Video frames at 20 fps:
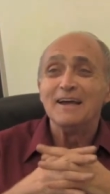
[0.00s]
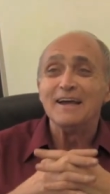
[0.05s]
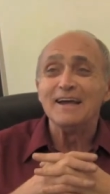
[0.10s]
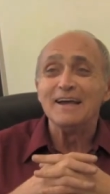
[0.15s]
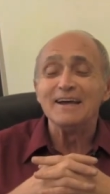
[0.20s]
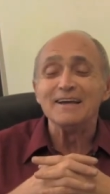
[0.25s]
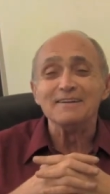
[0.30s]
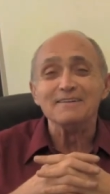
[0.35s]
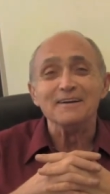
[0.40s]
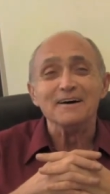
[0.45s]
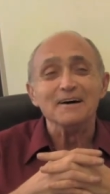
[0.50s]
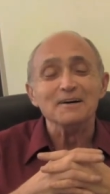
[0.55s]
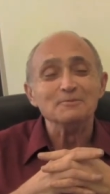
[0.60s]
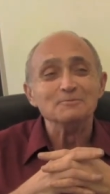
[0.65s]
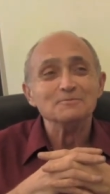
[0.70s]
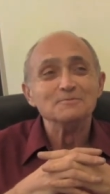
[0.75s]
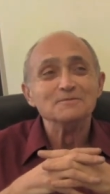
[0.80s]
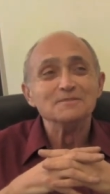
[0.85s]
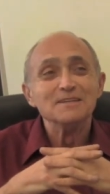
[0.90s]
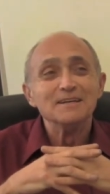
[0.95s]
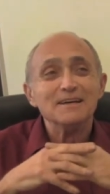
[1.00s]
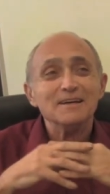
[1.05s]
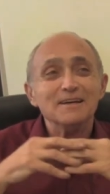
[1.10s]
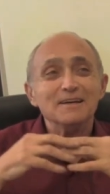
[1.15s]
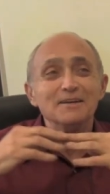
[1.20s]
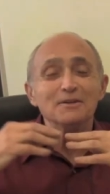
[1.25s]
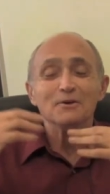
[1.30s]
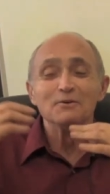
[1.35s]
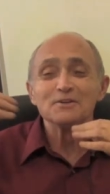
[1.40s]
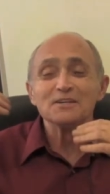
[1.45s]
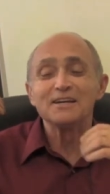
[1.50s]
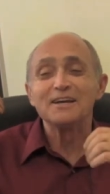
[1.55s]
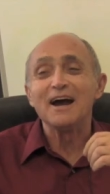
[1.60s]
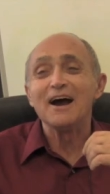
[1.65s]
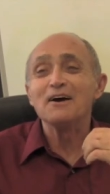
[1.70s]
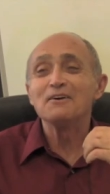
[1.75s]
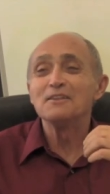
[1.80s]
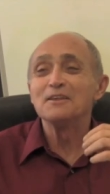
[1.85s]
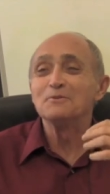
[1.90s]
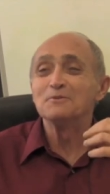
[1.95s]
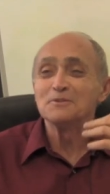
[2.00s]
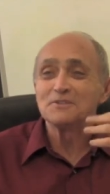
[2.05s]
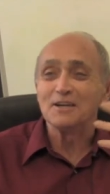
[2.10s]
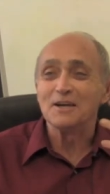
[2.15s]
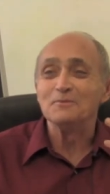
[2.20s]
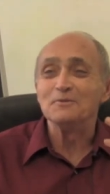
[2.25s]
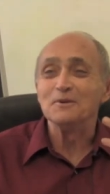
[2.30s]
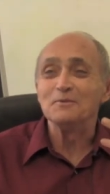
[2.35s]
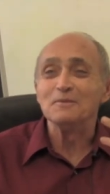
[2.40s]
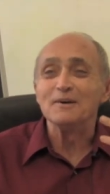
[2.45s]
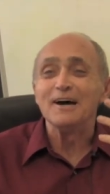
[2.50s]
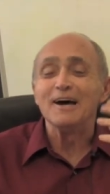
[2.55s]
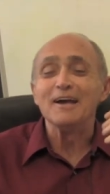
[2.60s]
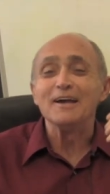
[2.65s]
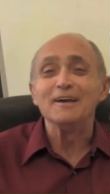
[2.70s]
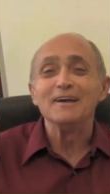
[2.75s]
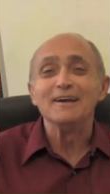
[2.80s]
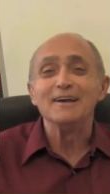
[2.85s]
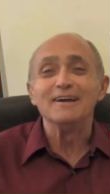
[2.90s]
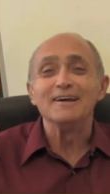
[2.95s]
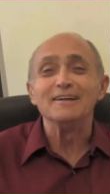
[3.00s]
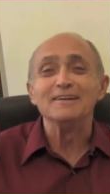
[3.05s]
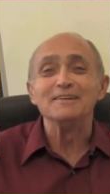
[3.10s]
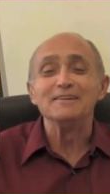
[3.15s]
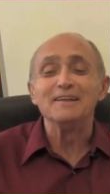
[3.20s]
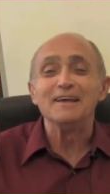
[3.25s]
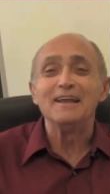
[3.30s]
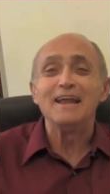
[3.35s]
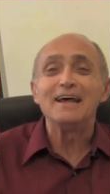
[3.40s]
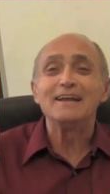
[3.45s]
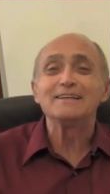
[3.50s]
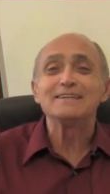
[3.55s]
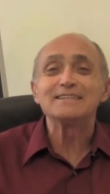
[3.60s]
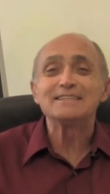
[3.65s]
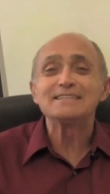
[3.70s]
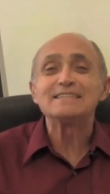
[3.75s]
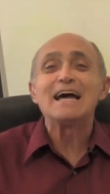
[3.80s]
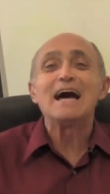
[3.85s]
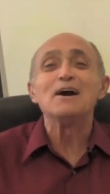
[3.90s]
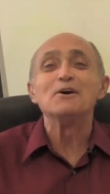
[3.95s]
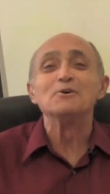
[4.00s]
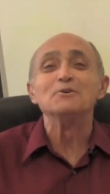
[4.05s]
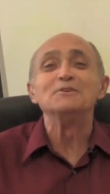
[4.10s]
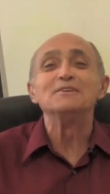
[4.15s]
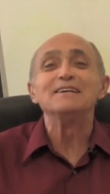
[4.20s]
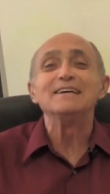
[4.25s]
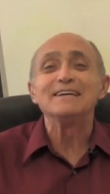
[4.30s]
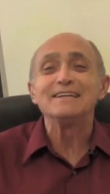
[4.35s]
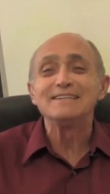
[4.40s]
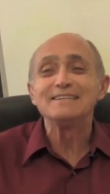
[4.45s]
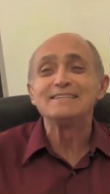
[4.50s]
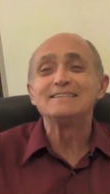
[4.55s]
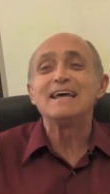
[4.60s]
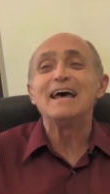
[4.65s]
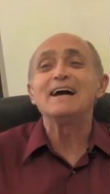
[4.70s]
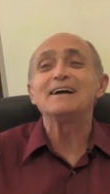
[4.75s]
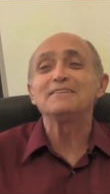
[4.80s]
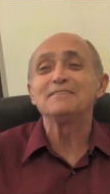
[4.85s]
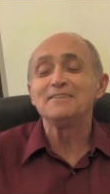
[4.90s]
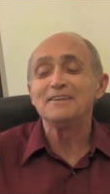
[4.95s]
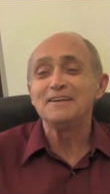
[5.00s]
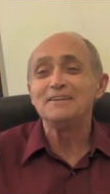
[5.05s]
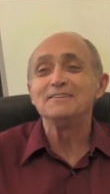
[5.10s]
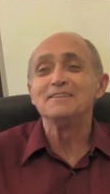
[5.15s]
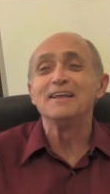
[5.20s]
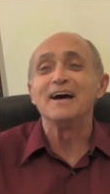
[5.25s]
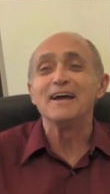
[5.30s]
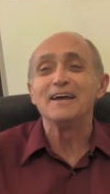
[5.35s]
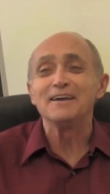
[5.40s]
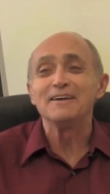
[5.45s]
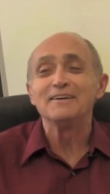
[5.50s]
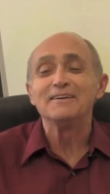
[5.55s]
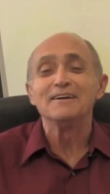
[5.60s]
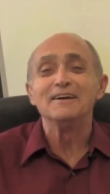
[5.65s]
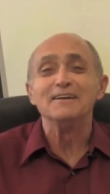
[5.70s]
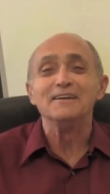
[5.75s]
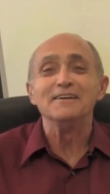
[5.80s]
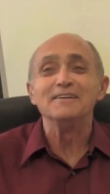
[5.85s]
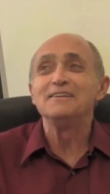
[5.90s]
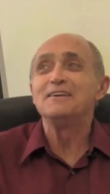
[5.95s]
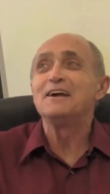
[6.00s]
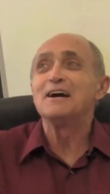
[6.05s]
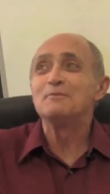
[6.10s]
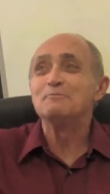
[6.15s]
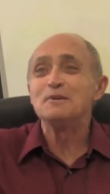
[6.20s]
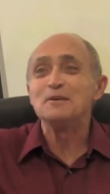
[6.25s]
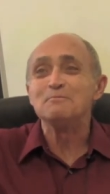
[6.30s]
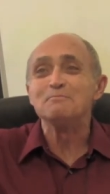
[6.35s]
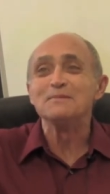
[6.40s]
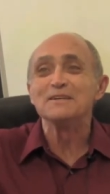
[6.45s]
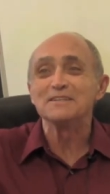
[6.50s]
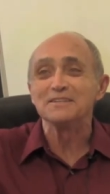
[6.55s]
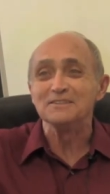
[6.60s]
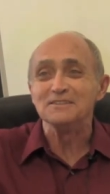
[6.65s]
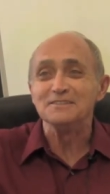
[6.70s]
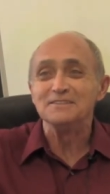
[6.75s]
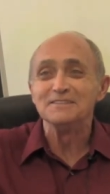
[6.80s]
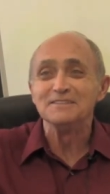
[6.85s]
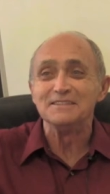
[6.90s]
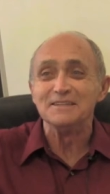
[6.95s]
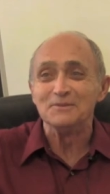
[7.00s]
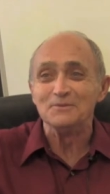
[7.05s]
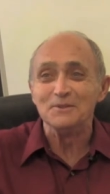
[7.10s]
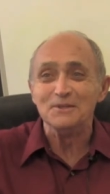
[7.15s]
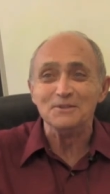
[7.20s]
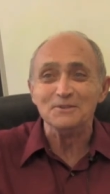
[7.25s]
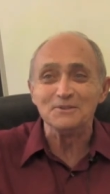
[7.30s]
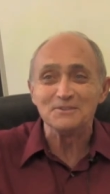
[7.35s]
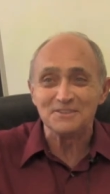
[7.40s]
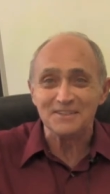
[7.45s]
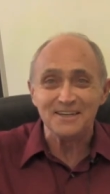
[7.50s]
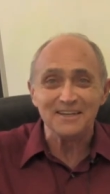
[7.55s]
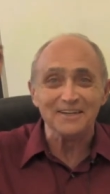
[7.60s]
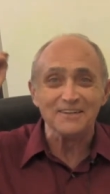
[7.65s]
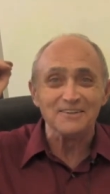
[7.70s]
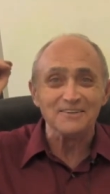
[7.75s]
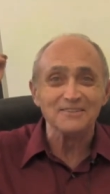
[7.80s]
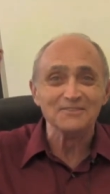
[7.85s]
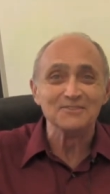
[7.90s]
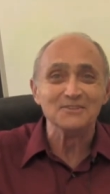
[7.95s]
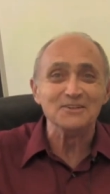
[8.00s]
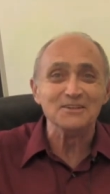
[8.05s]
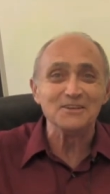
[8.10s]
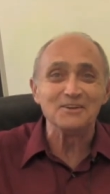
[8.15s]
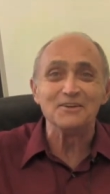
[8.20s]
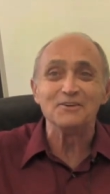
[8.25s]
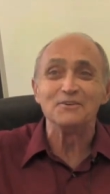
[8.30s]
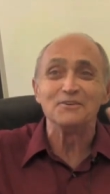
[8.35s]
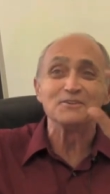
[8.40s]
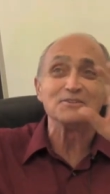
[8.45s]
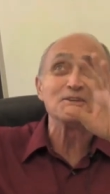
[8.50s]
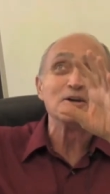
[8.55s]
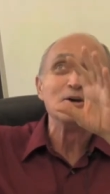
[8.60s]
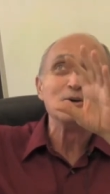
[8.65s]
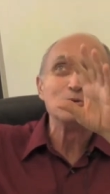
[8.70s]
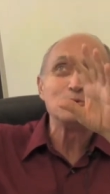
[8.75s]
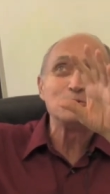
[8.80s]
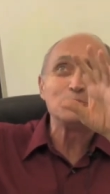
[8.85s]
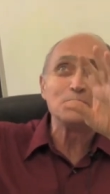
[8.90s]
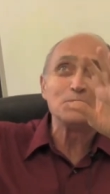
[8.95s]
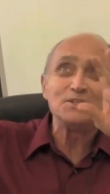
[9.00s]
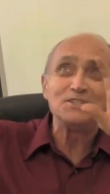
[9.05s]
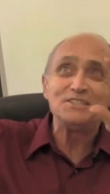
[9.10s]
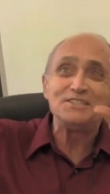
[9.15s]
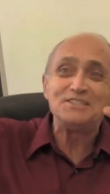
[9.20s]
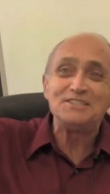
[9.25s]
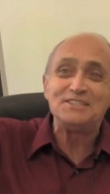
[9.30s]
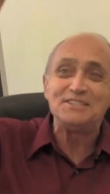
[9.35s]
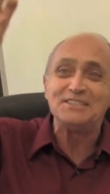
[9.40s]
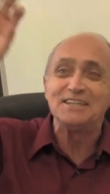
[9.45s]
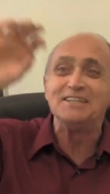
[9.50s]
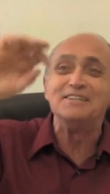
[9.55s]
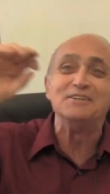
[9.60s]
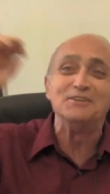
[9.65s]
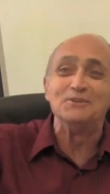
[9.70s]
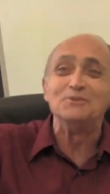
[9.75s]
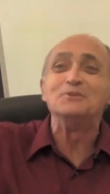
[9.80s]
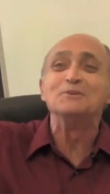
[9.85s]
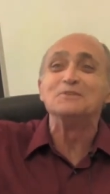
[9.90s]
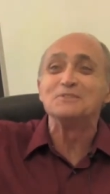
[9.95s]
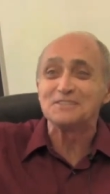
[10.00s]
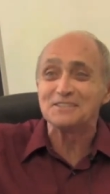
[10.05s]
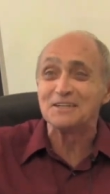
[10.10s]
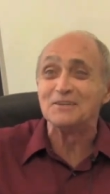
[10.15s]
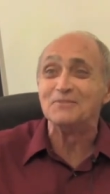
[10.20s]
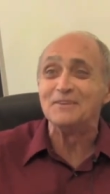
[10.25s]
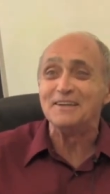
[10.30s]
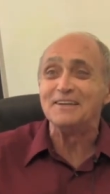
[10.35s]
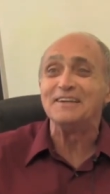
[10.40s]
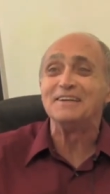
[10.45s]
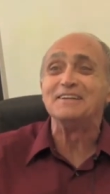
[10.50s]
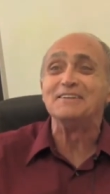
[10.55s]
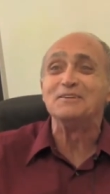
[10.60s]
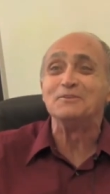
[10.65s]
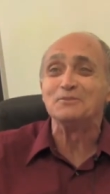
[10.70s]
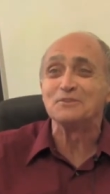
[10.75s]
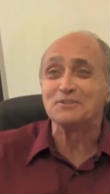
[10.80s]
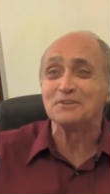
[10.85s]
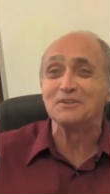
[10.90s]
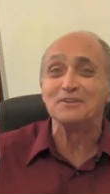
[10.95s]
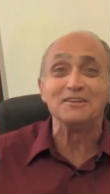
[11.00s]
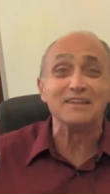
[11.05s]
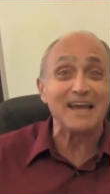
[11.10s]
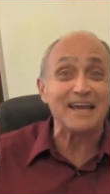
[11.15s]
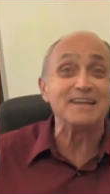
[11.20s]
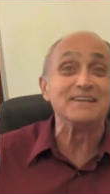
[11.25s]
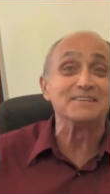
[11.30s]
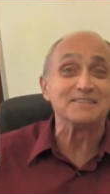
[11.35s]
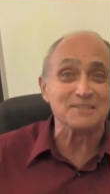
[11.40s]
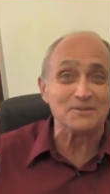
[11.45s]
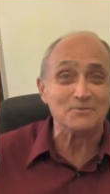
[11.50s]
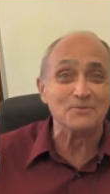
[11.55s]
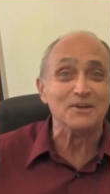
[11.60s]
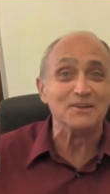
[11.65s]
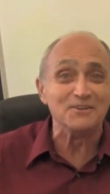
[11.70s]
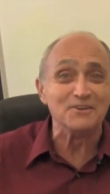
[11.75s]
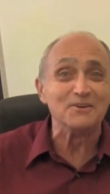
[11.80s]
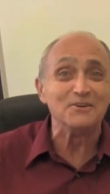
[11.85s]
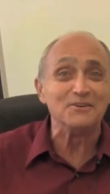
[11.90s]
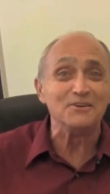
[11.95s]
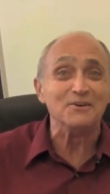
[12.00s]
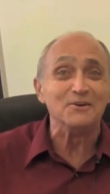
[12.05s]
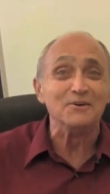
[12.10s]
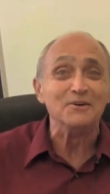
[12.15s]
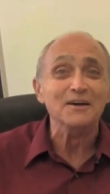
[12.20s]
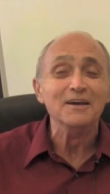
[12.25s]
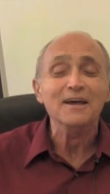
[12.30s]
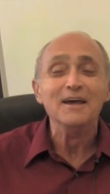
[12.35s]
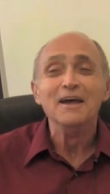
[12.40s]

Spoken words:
And there was a car that was coming by, and it had a sound exactly like an incoming missile that we used to hear, where you could hear this whoosh, and you knew it was coming in and it was going to land somewhere near you.